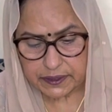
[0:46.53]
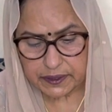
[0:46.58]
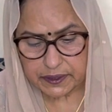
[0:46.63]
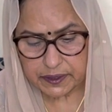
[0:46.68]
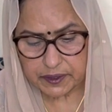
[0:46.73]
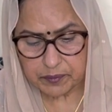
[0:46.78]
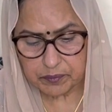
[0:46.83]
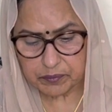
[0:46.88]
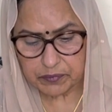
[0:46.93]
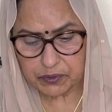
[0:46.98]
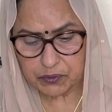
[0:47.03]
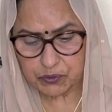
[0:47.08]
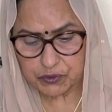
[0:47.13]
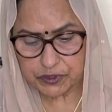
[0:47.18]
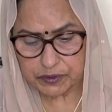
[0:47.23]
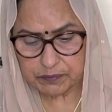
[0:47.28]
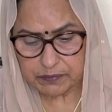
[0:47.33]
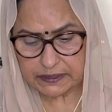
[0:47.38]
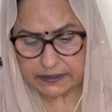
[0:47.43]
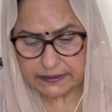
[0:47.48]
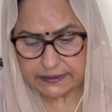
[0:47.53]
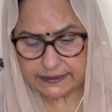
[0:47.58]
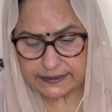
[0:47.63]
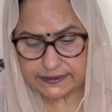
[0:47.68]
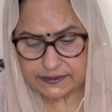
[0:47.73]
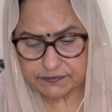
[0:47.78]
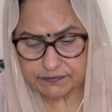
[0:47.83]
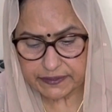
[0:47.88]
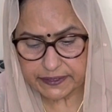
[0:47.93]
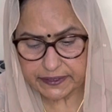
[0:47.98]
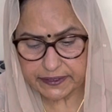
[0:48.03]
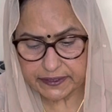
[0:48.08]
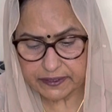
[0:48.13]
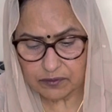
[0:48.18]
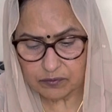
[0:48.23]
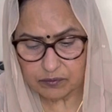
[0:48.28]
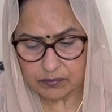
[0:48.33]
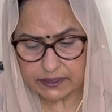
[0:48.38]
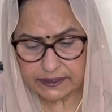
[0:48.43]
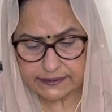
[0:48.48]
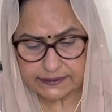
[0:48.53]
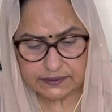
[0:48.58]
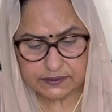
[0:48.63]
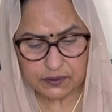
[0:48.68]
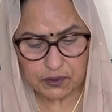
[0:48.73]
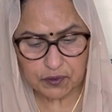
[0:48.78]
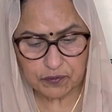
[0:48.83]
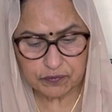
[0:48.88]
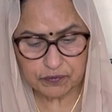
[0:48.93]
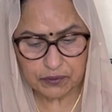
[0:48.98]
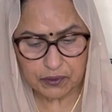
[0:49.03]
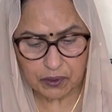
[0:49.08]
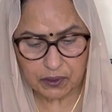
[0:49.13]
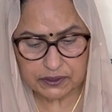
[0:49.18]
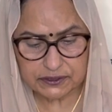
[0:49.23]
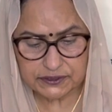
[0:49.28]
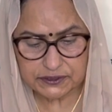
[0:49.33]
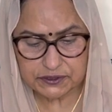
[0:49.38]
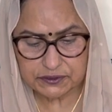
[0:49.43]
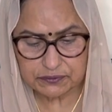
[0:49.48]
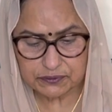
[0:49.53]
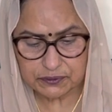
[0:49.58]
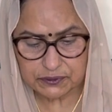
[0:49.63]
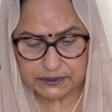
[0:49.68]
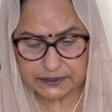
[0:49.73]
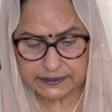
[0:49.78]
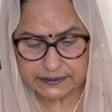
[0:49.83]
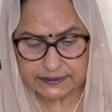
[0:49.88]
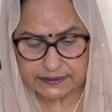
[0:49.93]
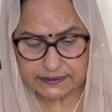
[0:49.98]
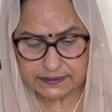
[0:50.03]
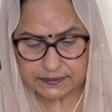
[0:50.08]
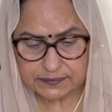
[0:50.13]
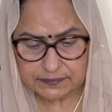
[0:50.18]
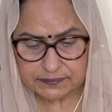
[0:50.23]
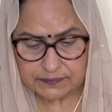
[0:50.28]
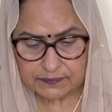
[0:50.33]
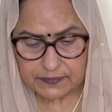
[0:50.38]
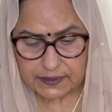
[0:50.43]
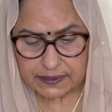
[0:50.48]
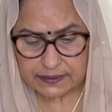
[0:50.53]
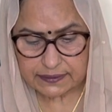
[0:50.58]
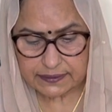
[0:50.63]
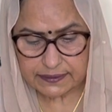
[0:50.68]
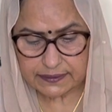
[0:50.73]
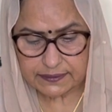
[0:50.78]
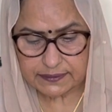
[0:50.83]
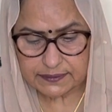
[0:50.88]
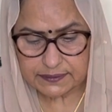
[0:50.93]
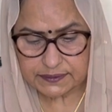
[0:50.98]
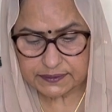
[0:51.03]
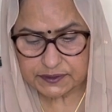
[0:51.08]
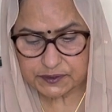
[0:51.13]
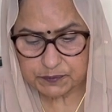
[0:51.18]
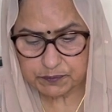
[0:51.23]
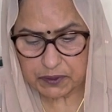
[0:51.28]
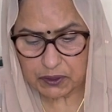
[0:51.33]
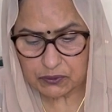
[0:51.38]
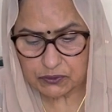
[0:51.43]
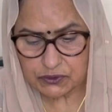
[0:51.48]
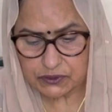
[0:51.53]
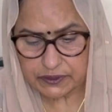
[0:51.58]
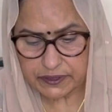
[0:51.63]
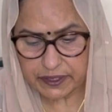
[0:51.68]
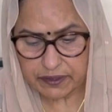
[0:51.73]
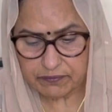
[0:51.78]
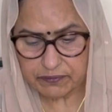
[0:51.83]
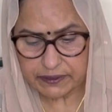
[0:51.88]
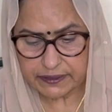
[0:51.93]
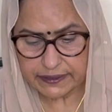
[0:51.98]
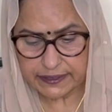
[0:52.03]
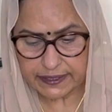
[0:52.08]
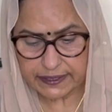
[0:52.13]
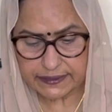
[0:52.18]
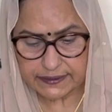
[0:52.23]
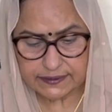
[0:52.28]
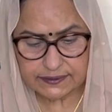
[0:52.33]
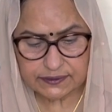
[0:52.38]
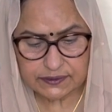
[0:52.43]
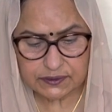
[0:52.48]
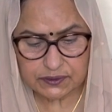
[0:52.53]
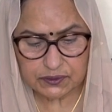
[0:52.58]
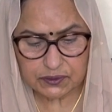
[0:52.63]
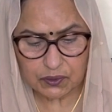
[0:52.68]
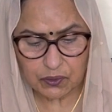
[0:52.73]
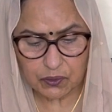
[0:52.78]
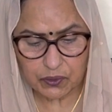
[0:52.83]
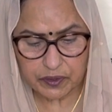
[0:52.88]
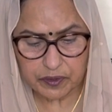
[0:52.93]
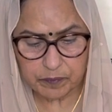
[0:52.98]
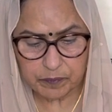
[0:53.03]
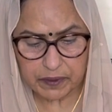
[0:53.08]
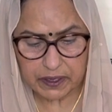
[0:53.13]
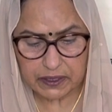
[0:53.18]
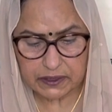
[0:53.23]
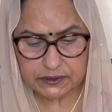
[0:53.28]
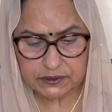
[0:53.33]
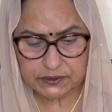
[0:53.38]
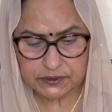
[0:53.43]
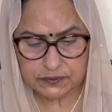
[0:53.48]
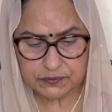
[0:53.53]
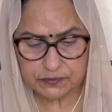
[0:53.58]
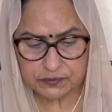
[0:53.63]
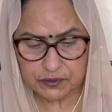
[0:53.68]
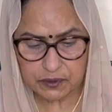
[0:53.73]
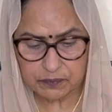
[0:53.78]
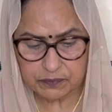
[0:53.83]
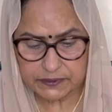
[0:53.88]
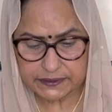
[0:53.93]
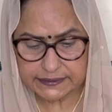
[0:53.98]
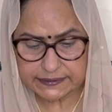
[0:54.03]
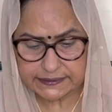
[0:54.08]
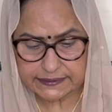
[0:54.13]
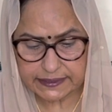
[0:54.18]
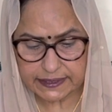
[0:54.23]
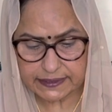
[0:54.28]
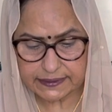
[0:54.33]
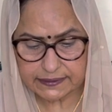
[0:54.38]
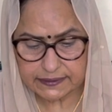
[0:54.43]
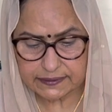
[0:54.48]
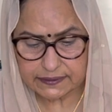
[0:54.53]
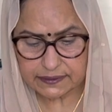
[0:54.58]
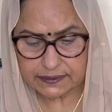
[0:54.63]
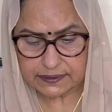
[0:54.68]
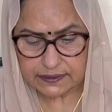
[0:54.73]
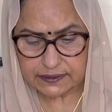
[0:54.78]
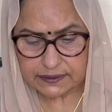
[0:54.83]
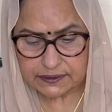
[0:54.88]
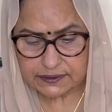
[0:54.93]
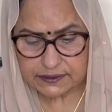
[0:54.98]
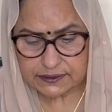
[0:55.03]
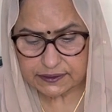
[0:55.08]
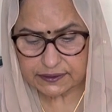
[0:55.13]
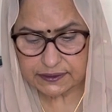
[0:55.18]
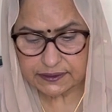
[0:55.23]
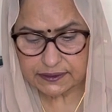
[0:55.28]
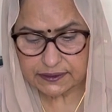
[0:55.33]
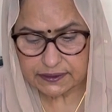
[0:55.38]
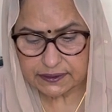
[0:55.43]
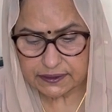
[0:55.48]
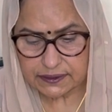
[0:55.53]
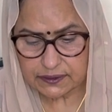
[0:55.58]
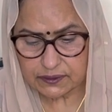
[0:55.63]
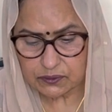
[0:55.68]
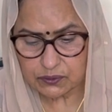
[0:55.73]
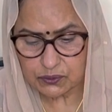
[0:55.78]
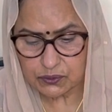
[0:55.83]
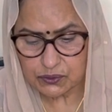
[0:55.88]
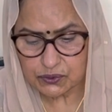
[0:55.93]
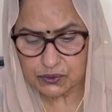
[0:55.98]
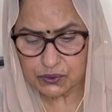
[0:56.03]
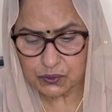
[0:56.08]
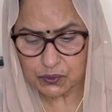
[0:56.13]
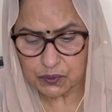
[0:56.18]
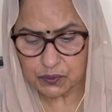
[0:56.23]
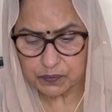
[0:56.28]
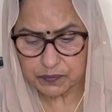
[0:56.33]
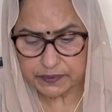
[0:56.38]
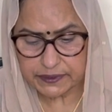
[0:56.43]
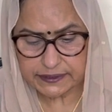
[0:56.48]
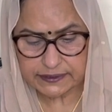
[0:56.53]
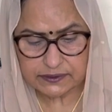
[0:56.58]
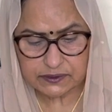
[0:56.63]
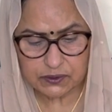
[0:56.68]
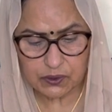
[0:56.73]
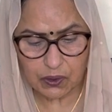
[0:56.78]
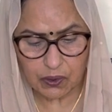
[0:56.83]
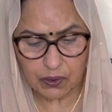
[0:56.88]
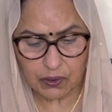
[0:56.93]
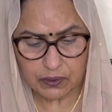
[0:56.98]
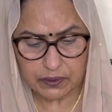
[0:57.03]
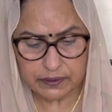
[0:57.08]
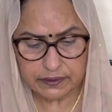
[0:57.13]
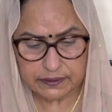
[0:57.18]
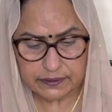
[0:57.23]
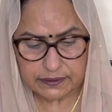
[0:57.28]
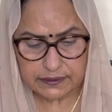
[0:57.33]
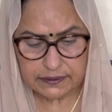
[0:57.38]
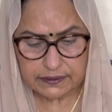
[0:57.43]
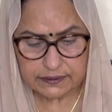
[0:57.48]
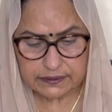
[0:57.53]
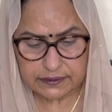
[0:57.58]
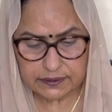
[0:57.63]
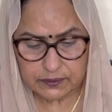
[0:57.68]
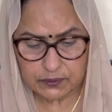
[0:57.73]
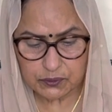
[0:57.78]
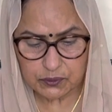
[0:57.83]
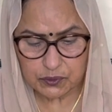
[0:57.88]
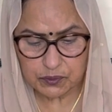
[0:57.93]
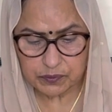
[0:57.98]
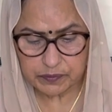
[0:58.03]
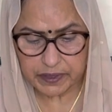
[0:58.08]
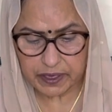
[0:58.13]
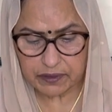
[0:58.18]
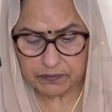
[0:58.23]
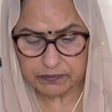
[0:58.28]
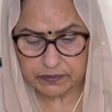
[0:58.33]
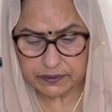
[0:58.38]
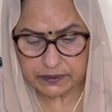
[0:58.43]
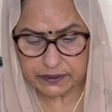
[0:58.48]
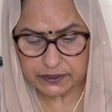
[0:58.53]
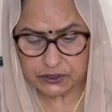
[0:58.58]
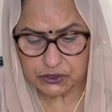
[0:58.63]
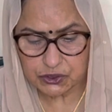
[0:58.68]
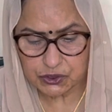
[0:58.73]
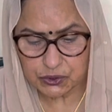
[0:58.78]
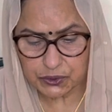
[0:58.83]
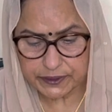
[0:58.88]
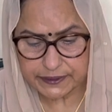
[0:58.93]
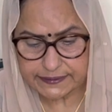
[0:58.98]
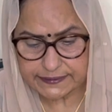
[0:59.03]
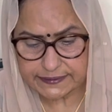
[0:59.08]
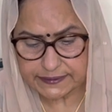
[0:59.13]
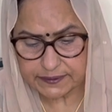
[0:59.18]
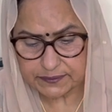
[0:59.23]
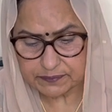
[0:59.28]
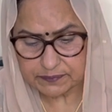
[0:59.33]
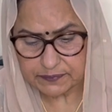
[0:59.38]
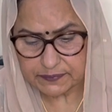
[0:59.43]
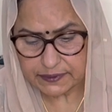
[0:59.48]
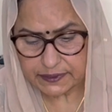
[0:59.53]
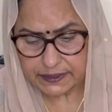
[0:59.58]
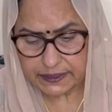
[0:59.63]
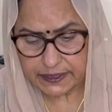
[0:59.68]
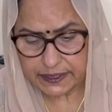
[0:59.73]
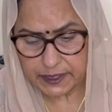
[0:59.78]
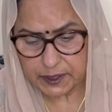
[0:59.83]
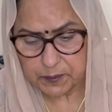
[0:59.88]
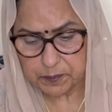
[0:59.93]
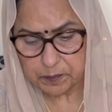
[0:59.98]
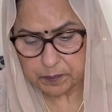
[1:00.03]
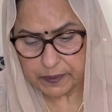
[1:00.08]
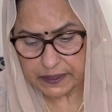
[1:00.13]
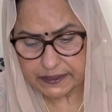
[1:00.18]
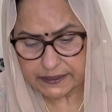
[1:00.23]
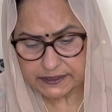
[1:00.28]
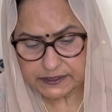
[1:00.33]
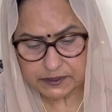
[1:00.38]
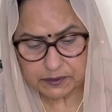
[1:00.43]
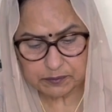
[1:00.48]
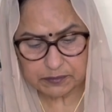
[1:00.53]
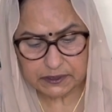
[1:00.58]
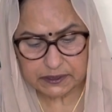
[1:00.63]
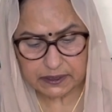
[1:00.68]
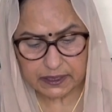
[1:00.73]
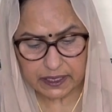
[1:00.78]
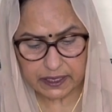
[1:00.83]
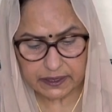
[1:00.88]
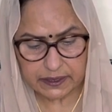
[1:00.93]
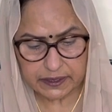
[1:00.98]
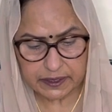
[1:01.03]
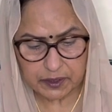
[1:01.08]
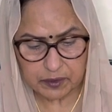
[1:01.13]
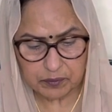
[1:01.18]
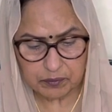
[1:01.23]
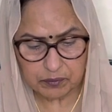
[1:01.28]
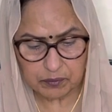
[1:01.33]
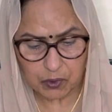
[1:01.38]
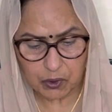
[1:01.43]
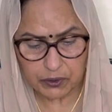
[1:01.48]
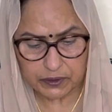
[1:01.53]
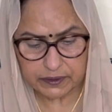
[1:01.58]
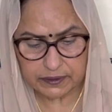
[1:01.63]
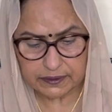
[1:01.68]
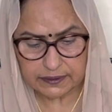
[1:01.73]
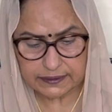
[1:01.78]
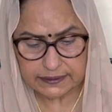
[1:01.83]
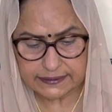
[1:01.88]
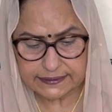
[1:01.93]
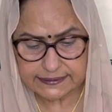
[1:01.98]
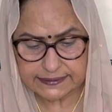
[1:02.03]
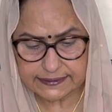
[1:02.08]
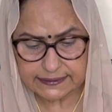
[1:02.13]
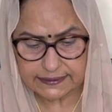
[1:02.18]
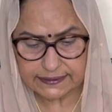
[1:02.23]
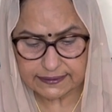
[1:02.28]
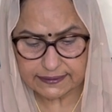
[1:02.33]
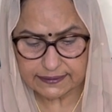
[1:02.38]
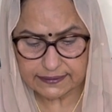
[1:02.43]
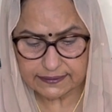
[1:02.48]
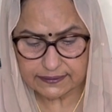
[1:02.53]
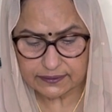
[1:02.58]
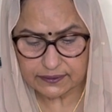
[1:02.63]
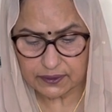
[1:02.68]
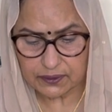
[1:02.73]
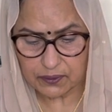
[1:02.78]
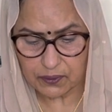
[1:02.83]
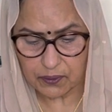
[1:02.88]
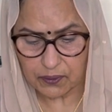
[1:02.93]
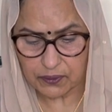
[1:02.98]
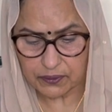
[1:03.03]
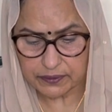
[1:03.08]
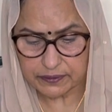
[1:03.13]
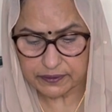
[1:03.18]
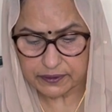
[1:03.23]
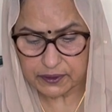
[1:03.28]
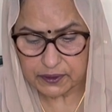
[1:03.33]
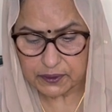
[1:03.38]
immutable is wedding bliss of God's devotees. Their spouse never dies nor departs from their side. She in whose home is God, the groom ever enjoys him. Imperishable and immortal is he, the Lord,